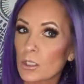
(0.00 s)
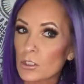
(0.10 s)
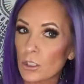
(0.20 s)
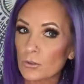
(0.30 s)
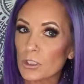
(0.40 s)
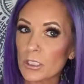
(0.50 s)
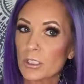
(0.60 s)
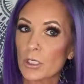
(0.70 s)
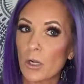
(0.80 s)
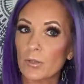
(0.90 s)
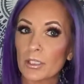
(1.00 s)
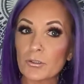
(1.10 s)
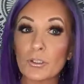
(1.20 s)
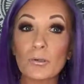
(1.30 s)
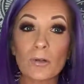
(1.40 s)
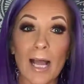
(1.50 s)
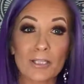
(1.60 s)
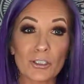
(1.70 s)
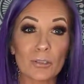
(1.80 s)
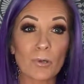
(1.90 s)
So just know that your cuticle
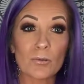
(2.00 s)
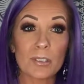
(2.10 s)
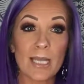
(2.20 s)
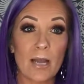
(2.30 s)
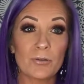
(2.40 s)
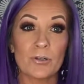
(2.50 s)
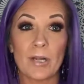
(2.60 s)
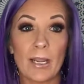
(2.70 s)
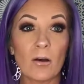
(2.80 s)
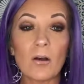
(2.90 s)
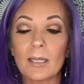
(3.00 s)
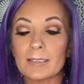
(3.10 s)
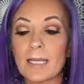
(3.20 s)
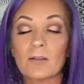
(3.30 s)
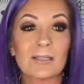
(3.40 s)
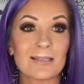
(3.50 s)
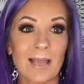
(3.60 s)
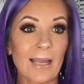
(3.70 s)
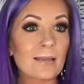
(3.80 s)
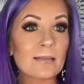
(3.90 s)
actually grows down your nail and down the
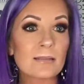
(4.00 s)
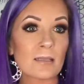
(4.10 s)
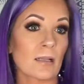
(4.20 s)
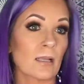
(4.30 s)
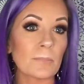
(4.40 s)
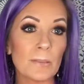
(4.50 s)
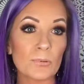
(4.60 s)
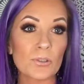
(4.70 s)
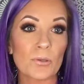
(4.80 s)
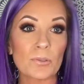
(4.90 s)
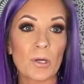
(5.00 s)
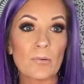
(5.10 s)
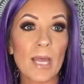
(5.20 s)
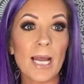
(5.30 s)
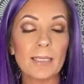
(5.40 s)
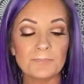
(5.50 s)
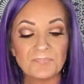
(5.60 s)
sides. And a lot of people don't know that.